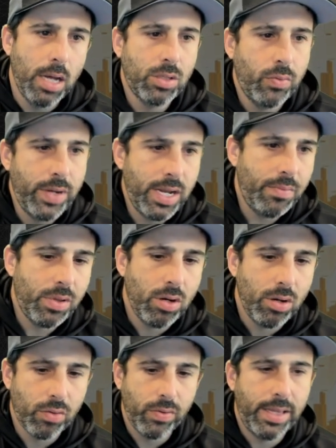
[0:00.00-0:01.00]
we end up with our
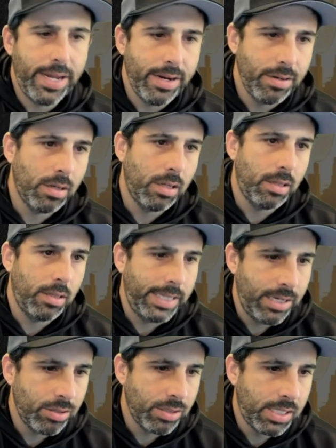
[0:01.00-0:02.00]
3
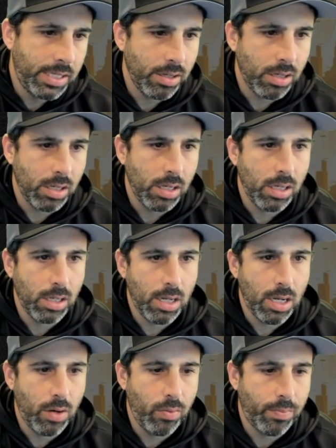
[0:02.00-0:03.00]
leaders here.
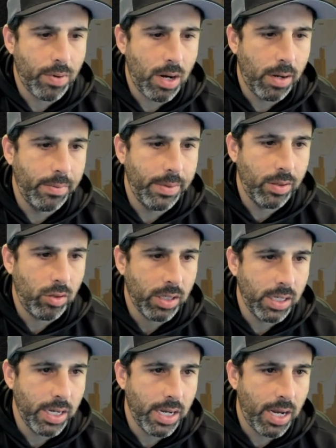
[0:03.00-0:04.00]
We'll probably be
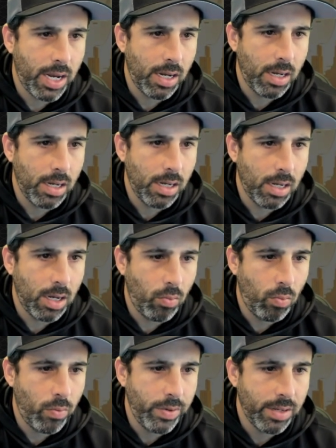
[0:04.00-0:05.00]
looking at
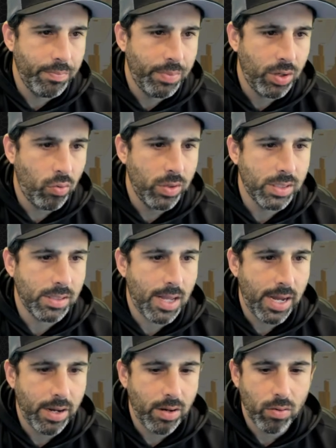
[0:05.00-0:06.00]
what we can build with
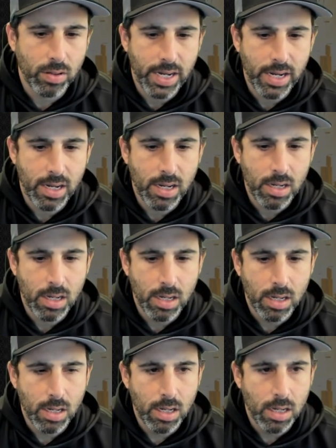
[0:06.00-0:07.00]
Sly or Leia,
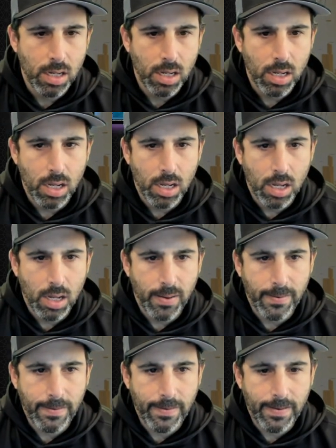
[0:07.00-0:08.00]

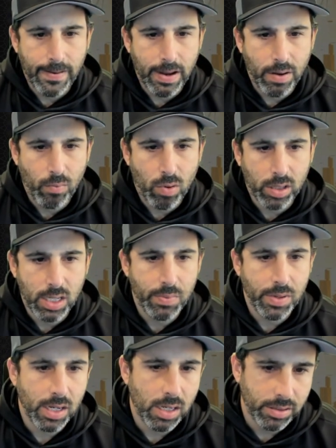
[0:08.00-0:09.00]
and while keeping
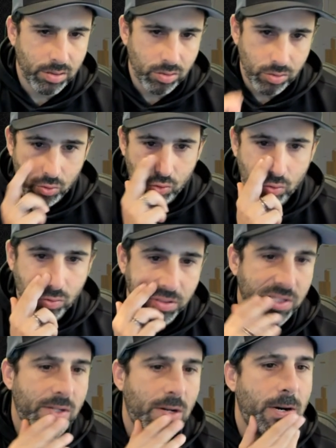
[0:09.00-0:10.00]
it a little neutral to
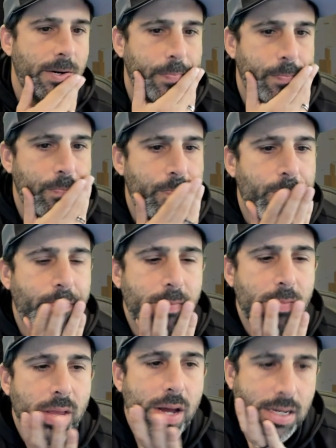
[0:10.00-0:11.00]
start.
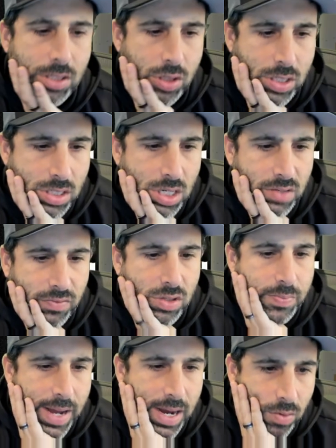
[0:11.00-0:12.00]
So this is our first
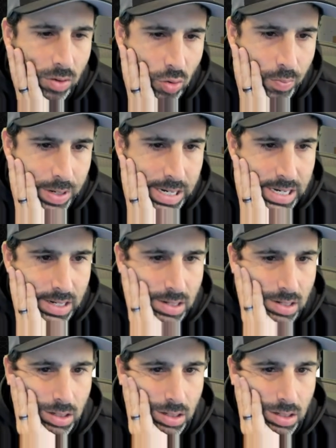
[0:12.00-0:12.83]
pack we're opening.